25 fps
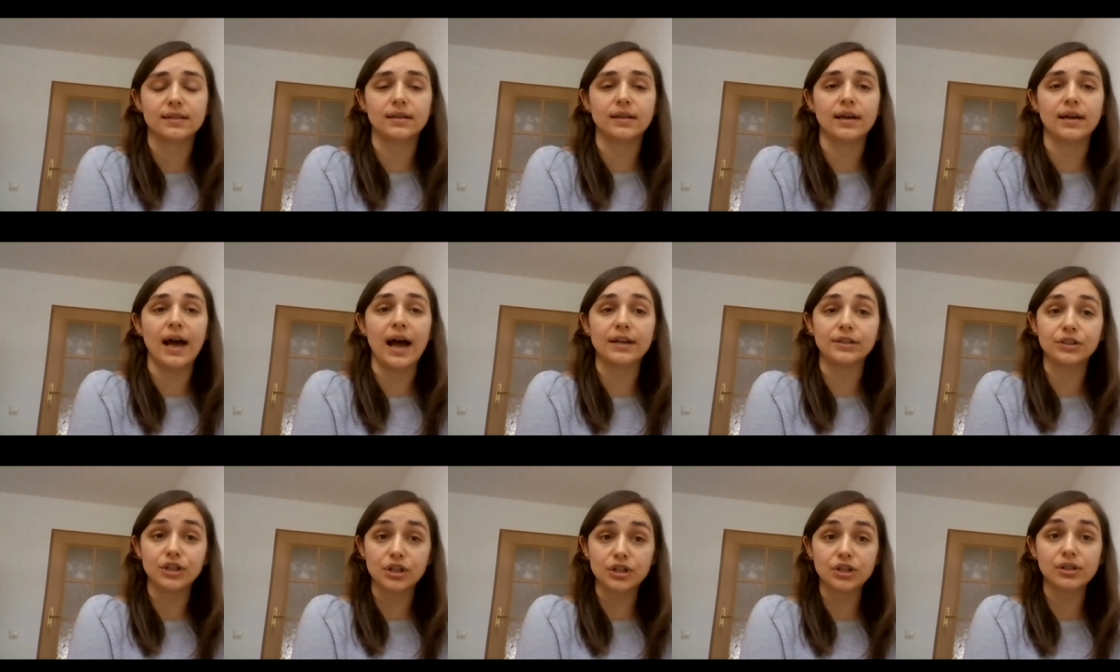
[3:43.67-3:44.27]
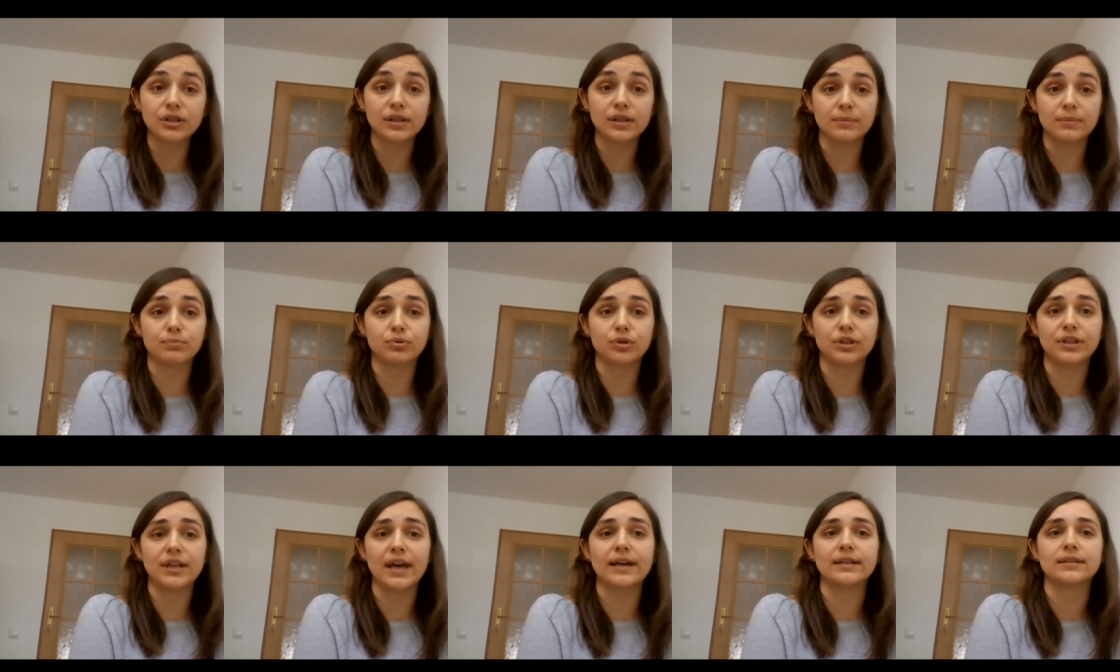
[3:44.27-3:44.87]
uh, additionally
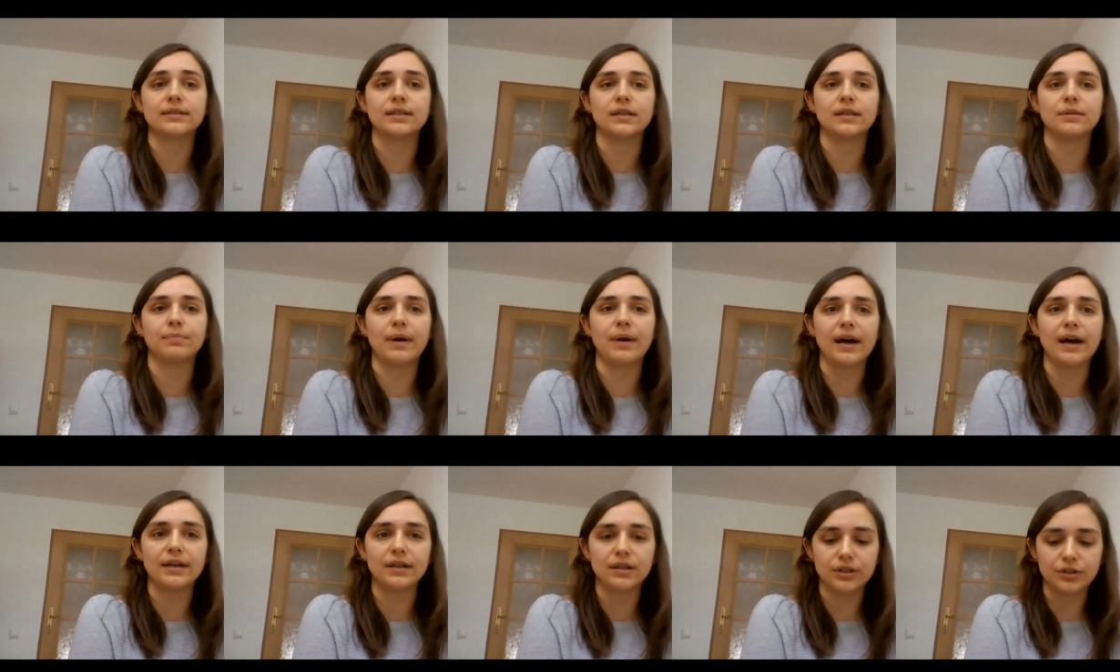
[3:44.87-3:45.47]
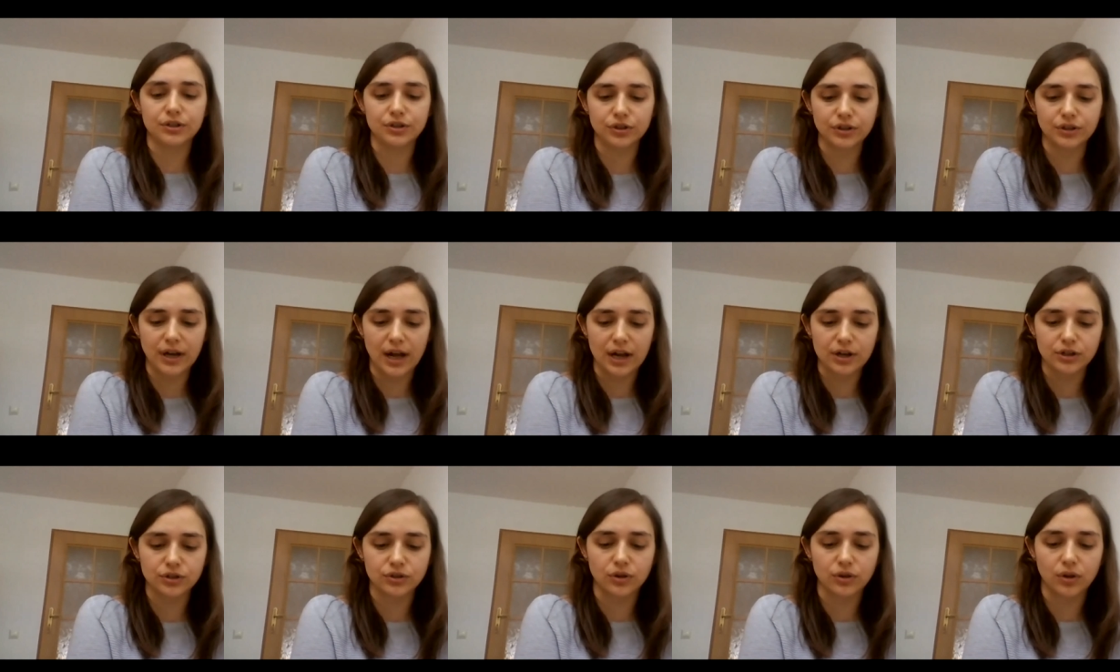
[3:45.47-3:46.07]
protected by
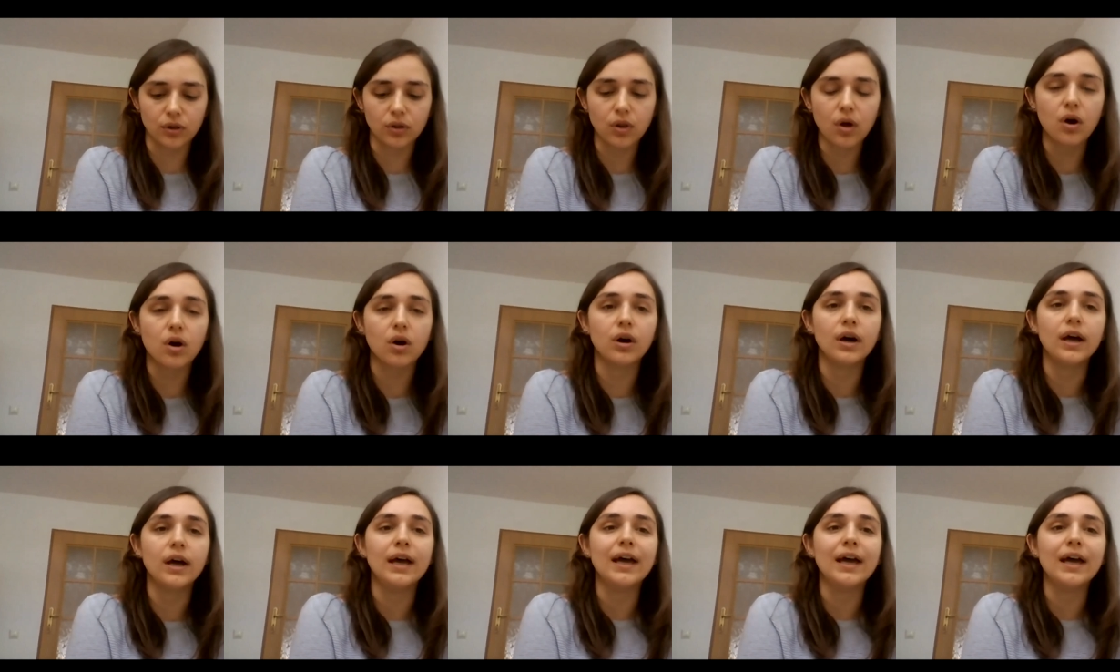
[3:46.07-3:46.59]
international law.